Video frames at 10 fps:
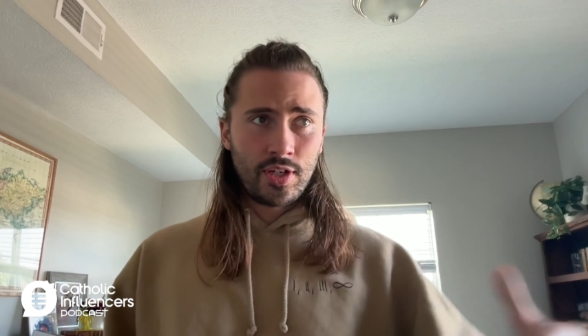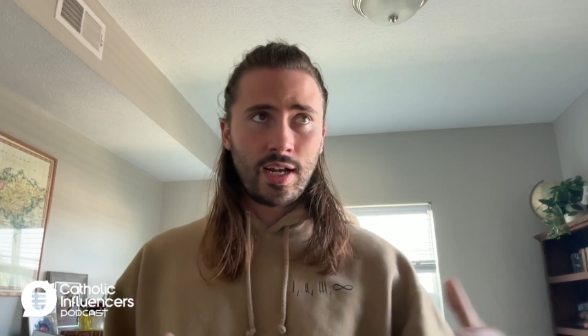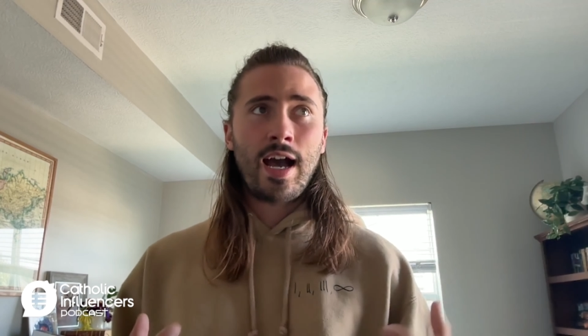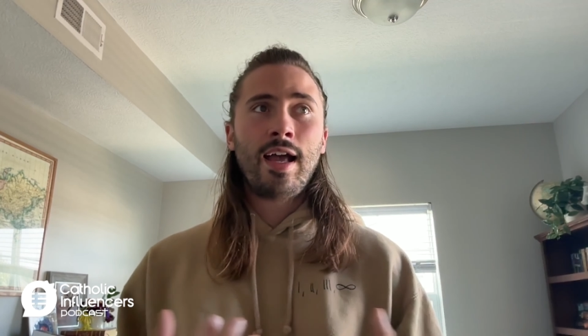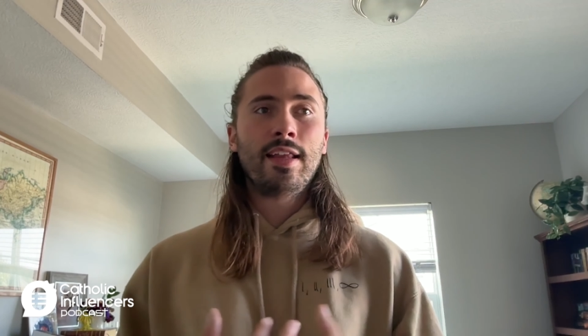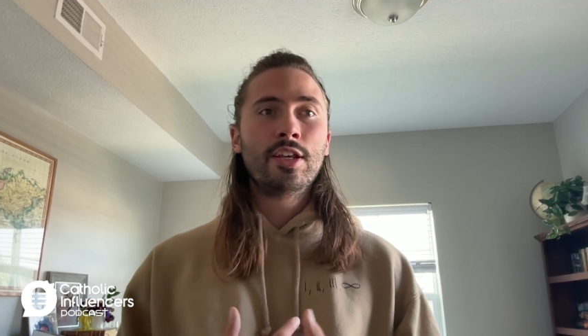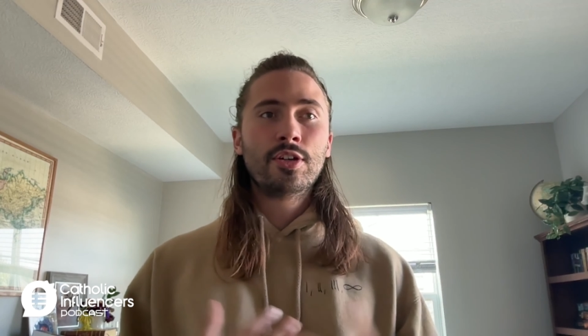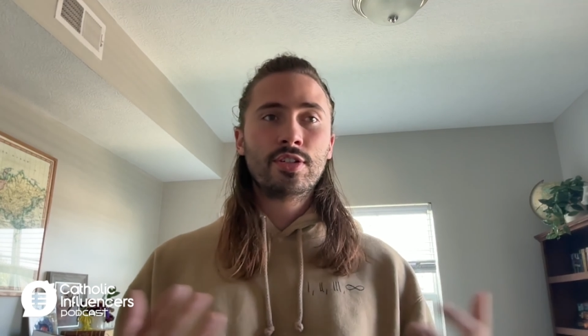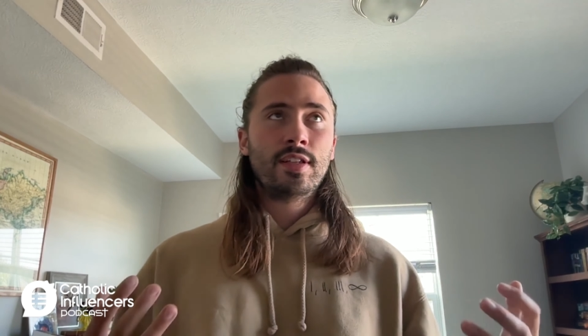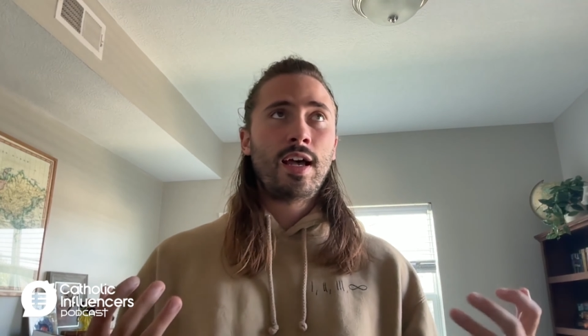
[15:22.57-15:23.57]
like
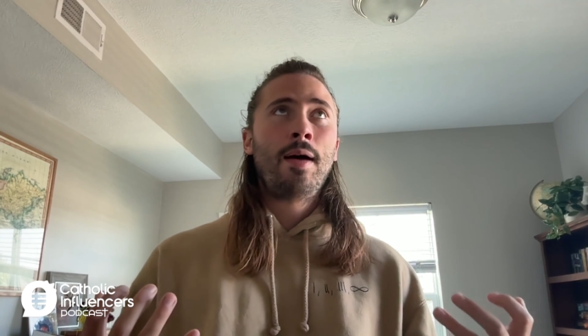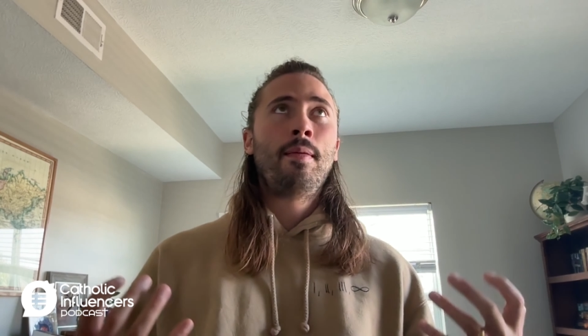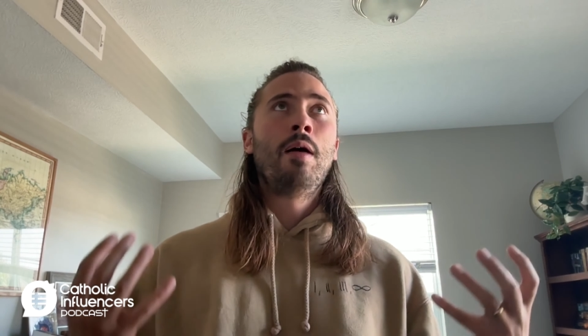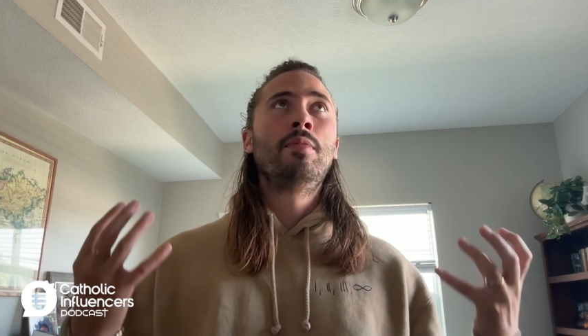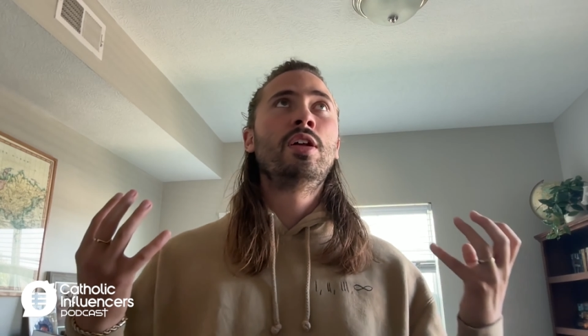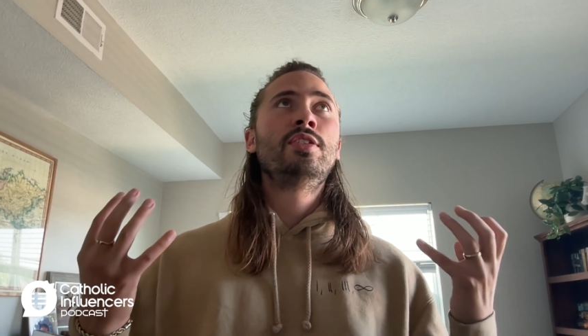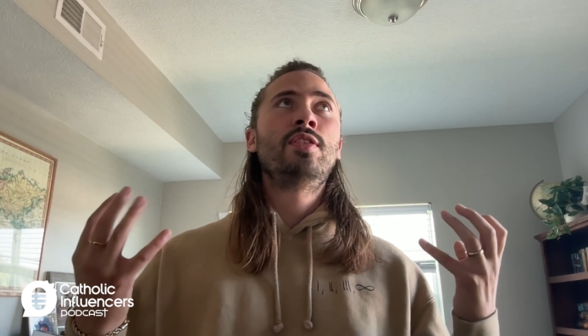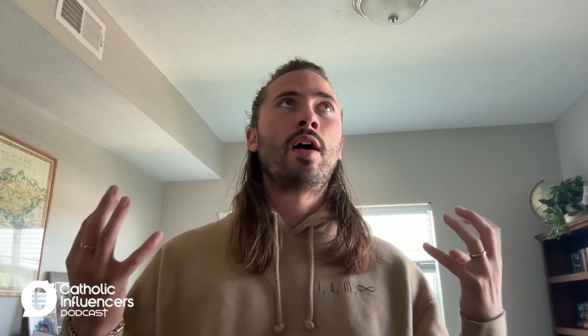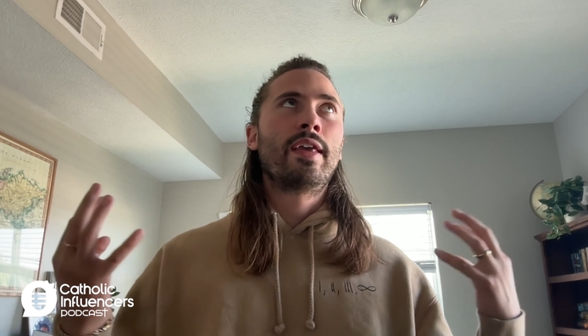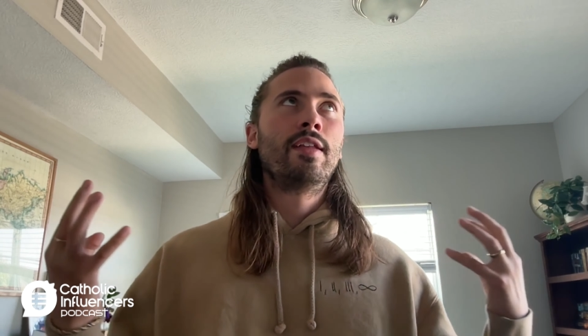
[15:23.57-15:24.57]
I'm literally
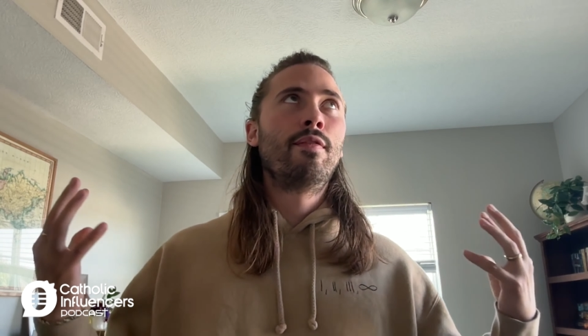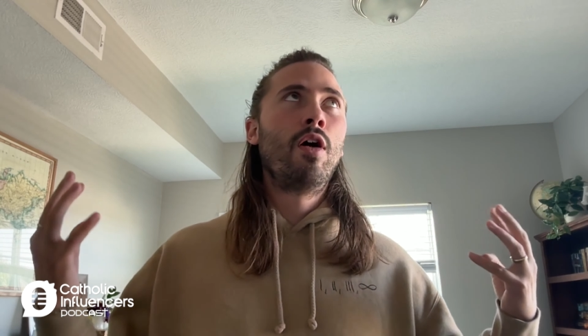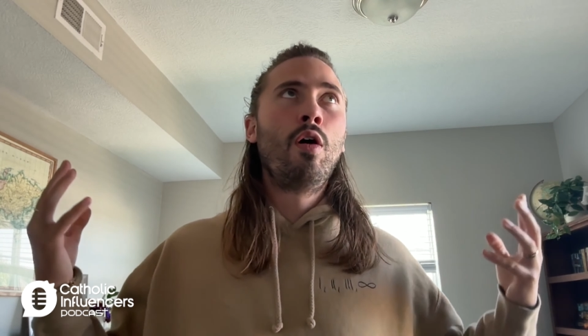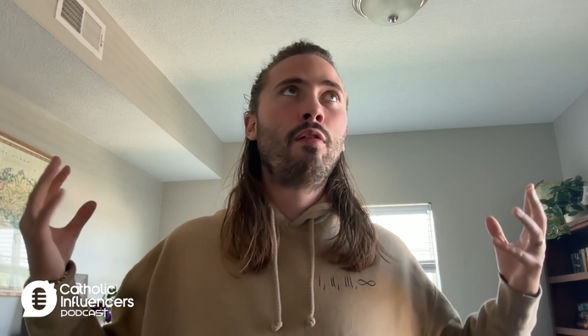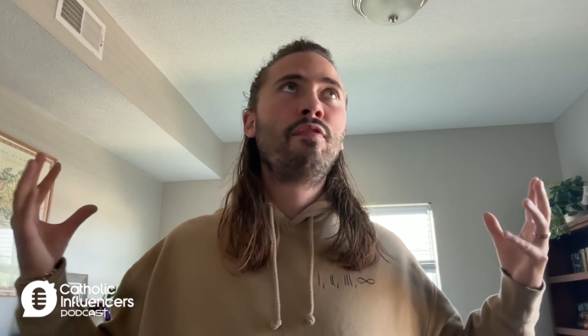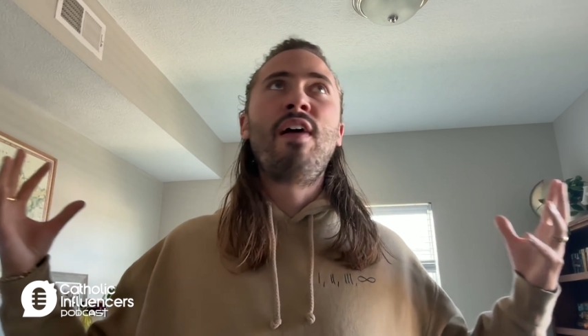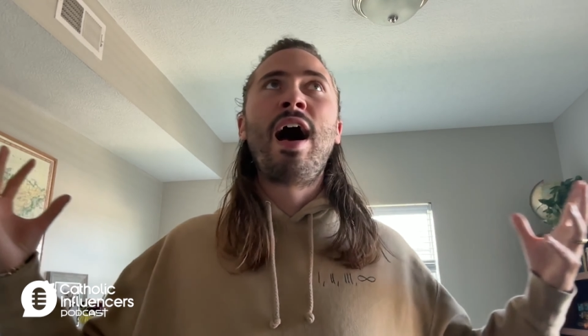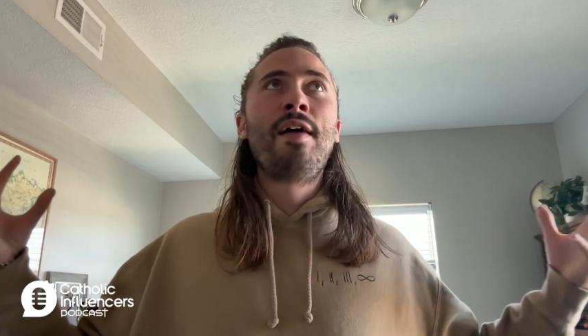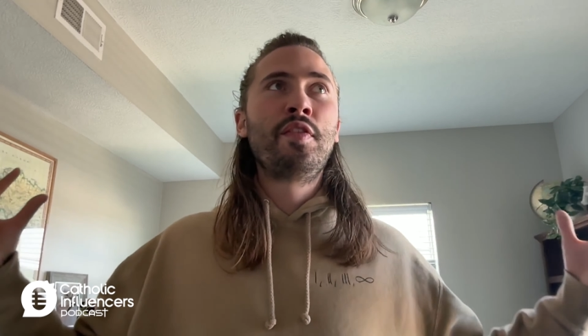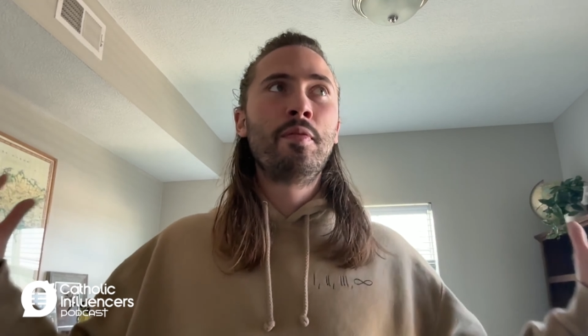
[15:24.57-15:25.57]
talking to all
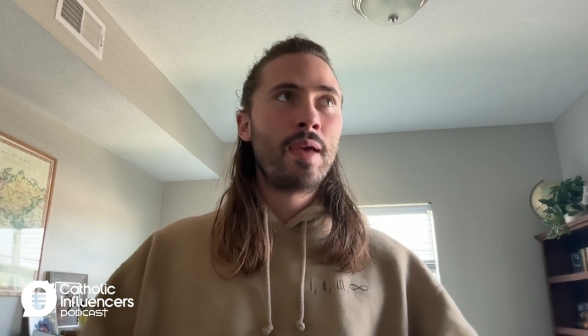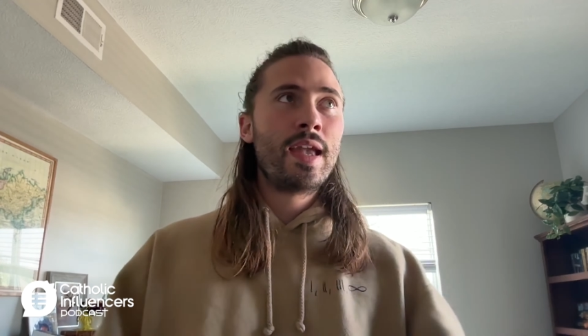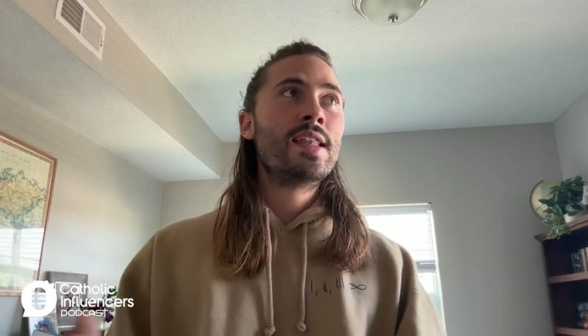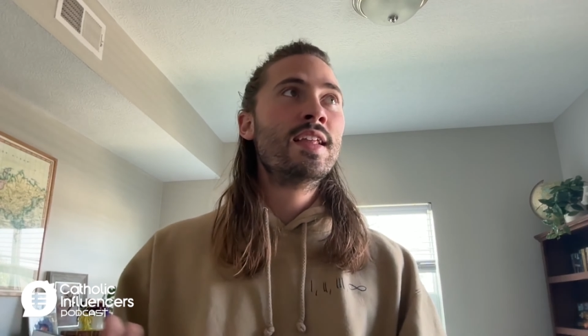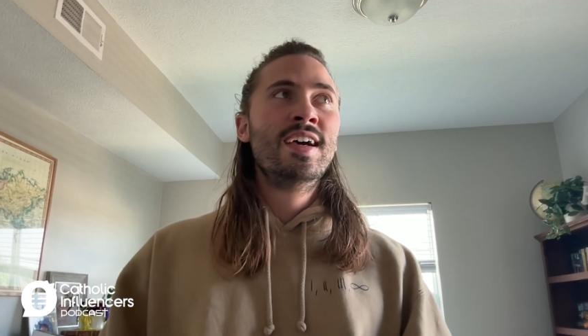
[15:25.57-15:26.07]
5 of the main,